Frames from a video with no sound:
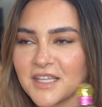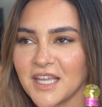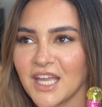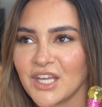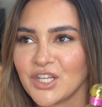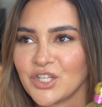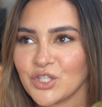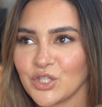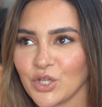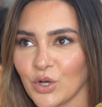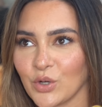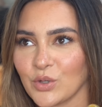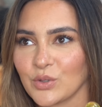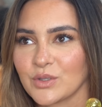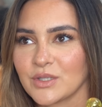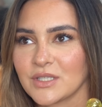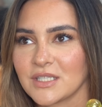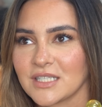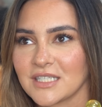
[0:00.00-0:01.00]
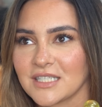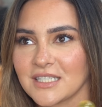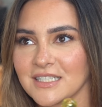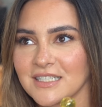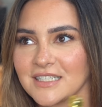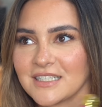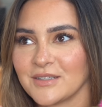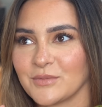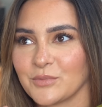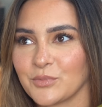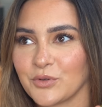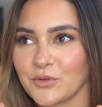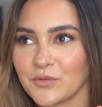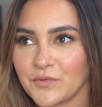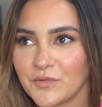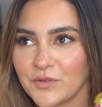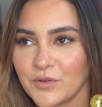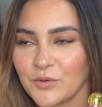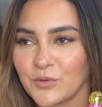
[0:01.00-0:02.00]
adult
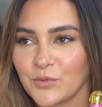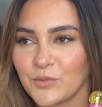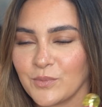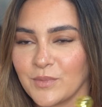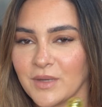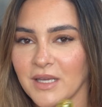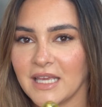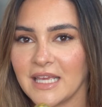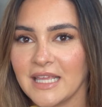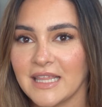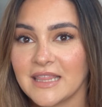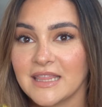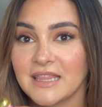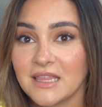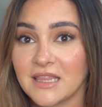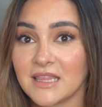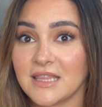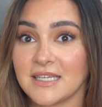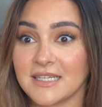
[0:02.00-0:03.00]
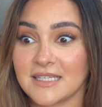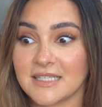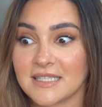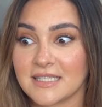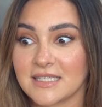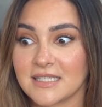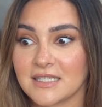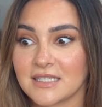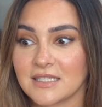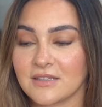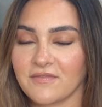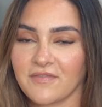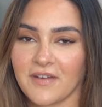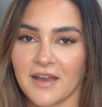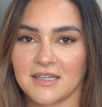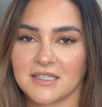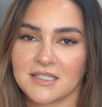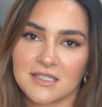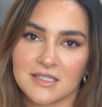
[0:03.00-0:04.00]
perfume in this
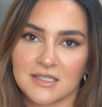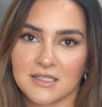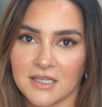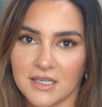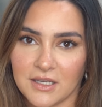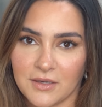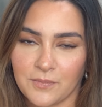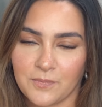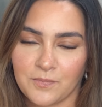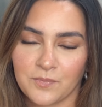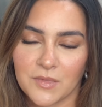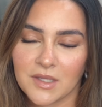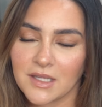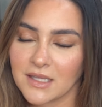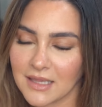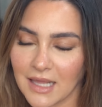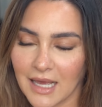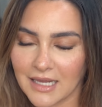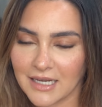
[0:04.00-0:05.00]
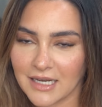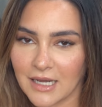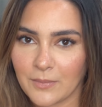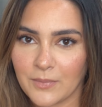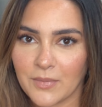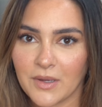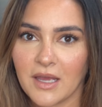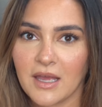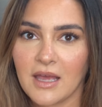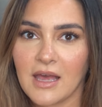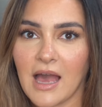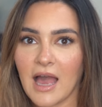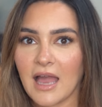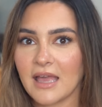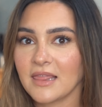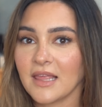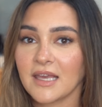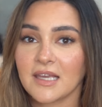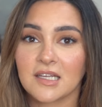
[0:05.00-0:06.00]
fantasy lineup.
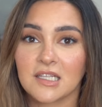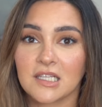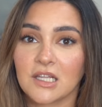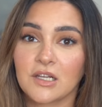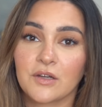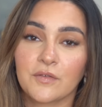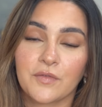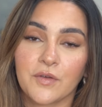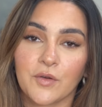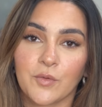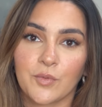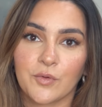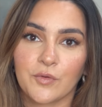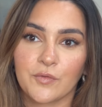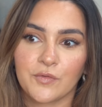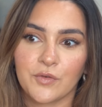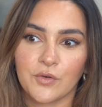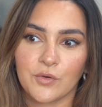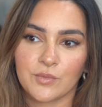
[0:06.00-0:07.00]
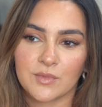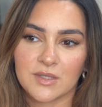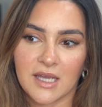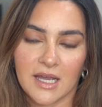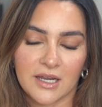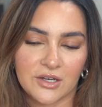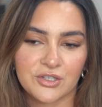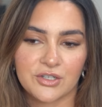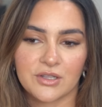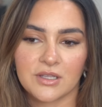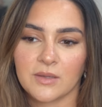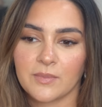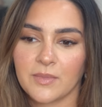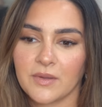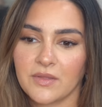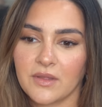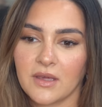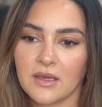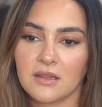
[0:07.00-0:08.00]
I like a lot of their perfumes, actually,
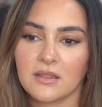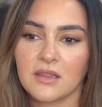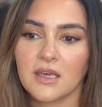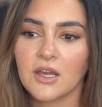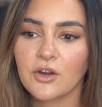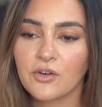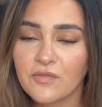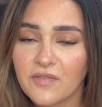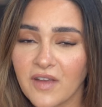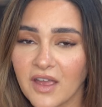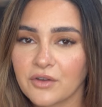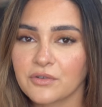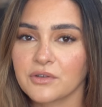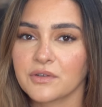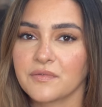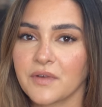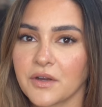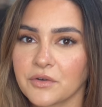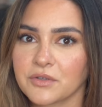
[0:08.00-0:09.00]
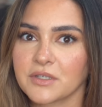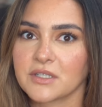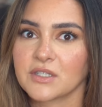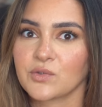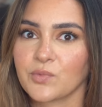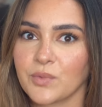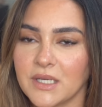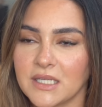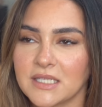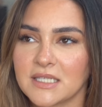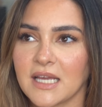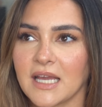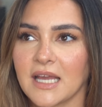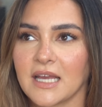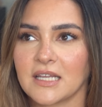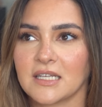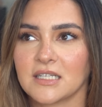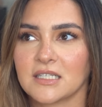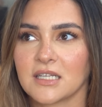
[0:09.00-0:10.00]
but they are very, very sweet.
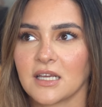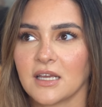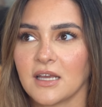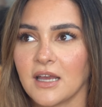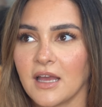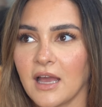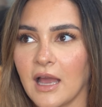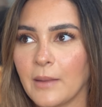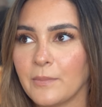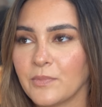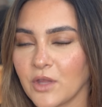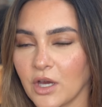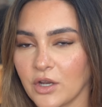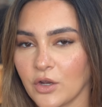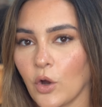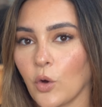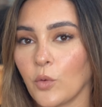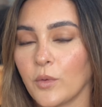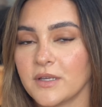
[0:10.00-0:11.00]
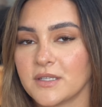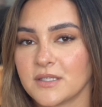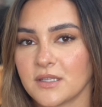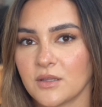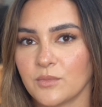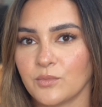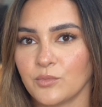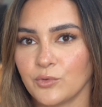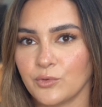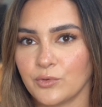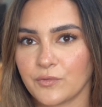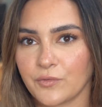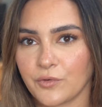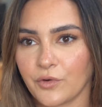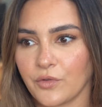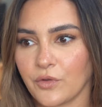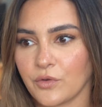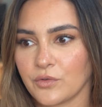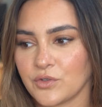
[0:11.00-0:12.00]
And I'm not always in the mood
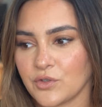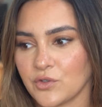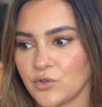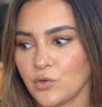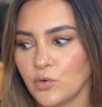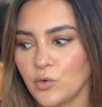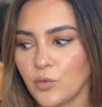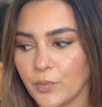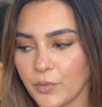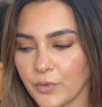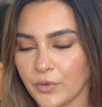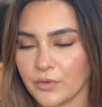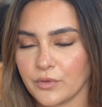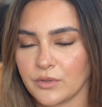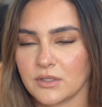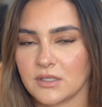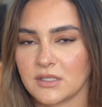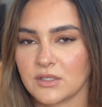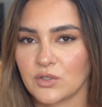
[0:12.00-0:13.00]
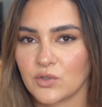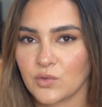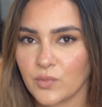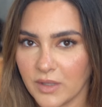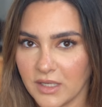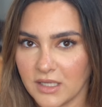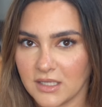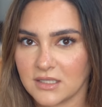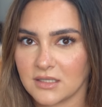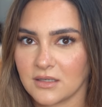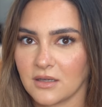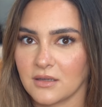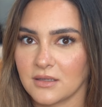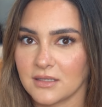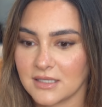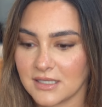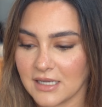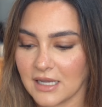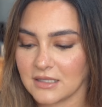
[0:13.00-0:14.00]
for those super sweet
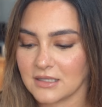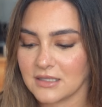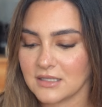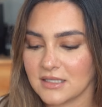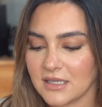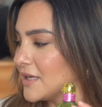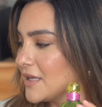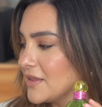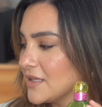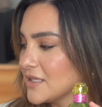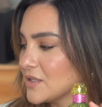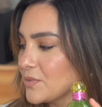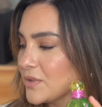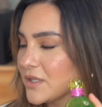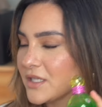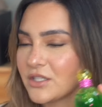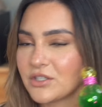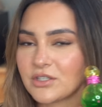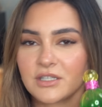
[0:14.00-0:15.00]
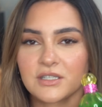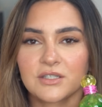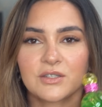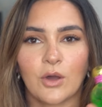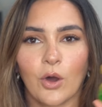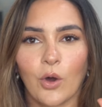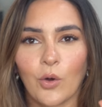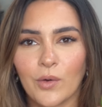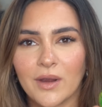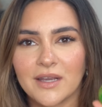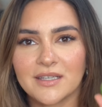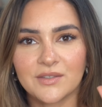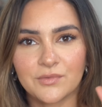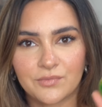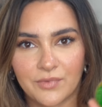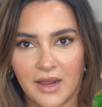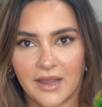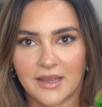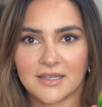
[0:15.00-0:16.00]
scents. And this one is just always
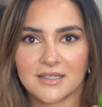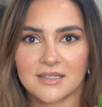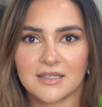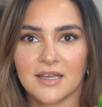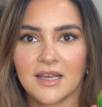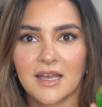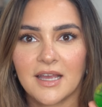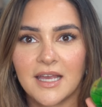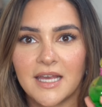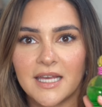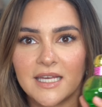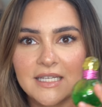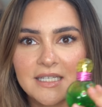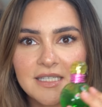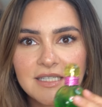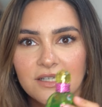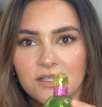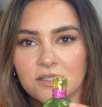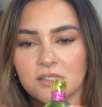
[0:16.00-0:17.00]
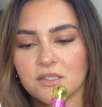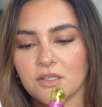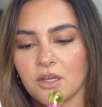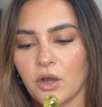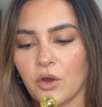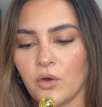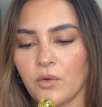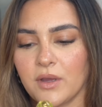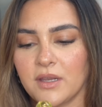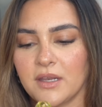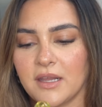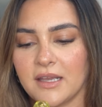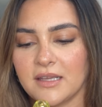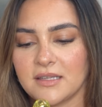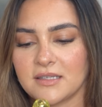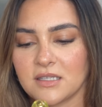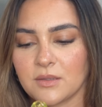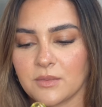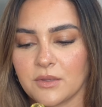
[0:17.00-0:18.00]
right. It does go in
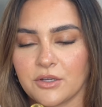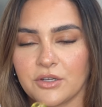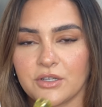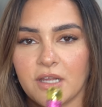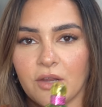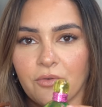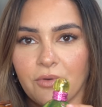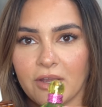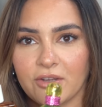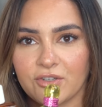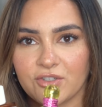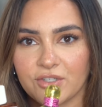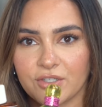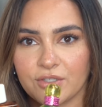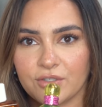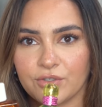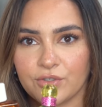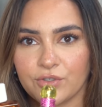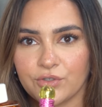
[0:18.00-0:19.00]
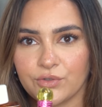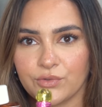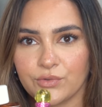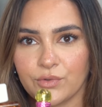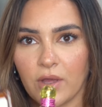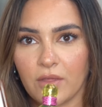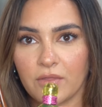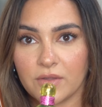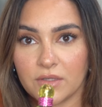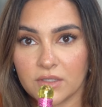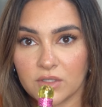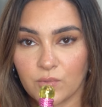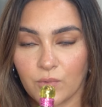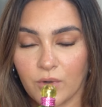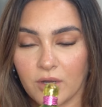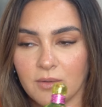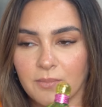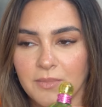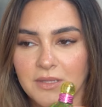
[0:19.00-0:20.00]
a similar direction to this
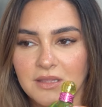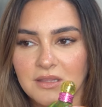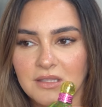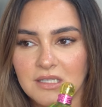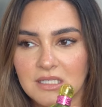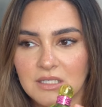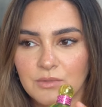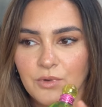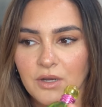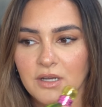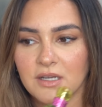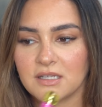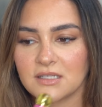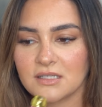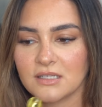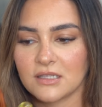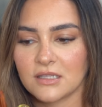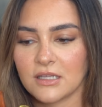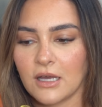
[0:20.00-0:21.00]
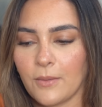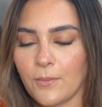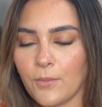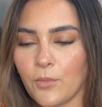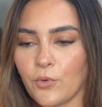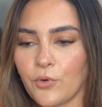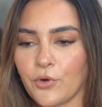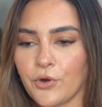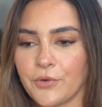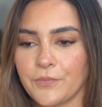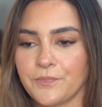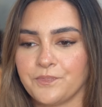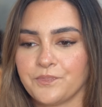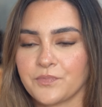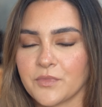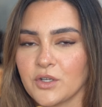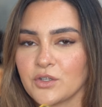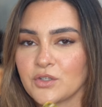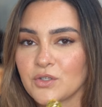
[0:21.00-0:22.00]
one, but this one is a lot more
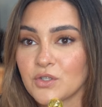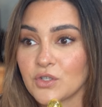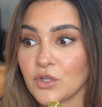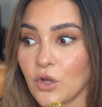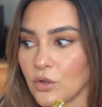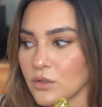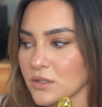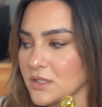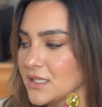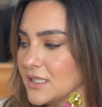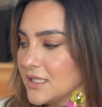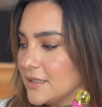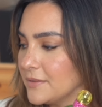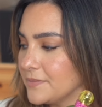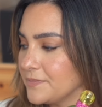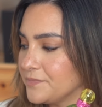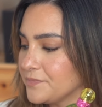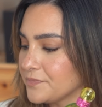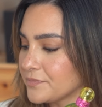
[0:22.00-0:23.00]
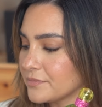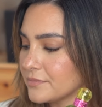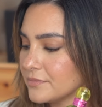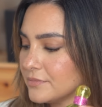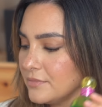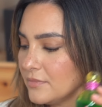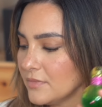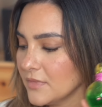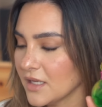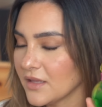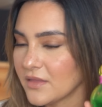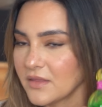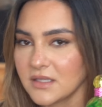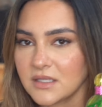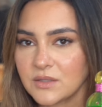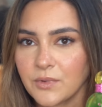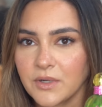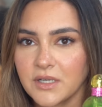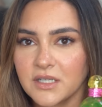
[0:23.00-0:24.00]
salty.
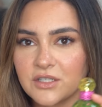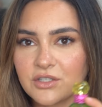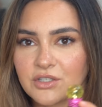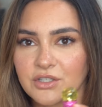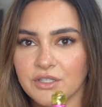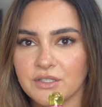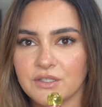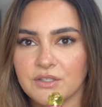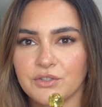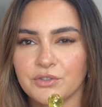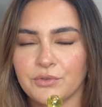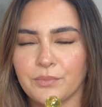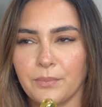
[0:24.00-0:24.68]
This one is just, to